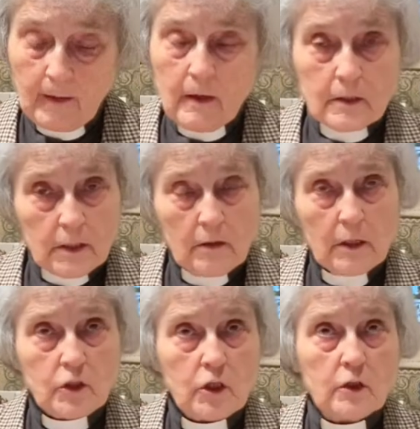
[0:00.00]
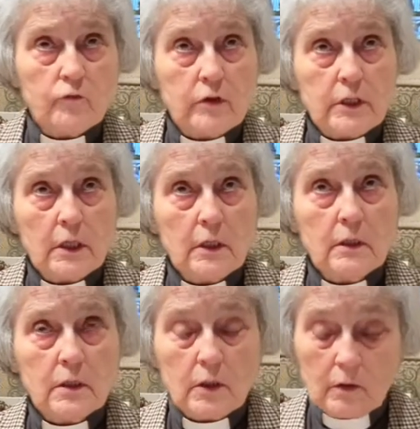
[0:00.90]
So let's just return
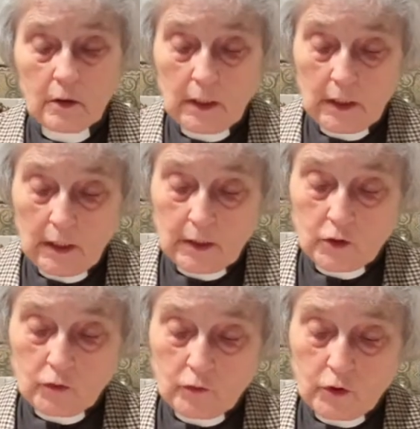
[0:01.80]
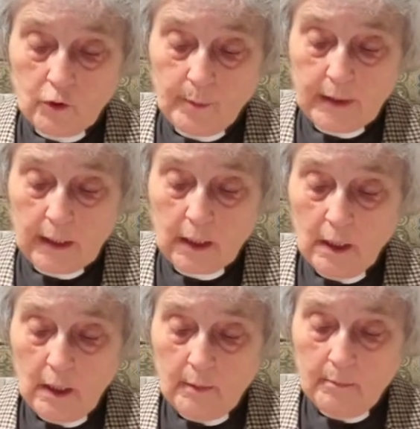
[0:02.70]
to the actual topic,
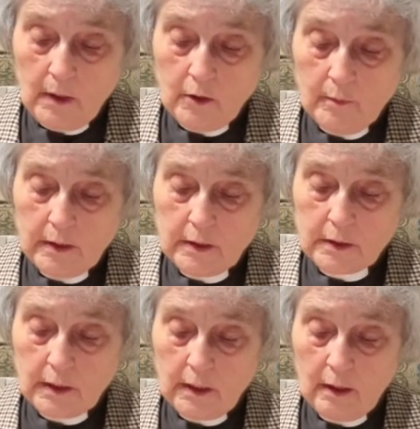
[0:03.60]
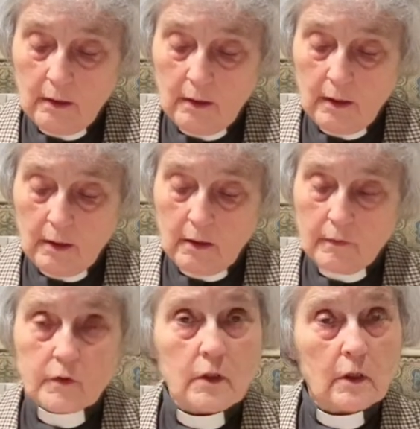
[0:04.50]
moments in our
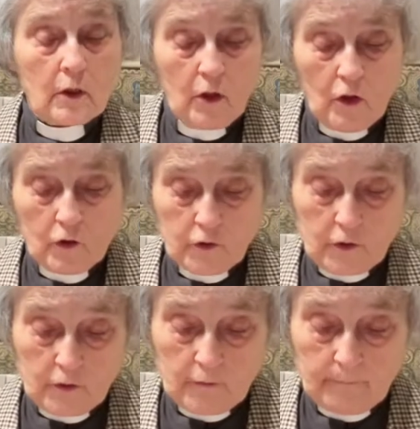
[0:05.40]
lives that cost.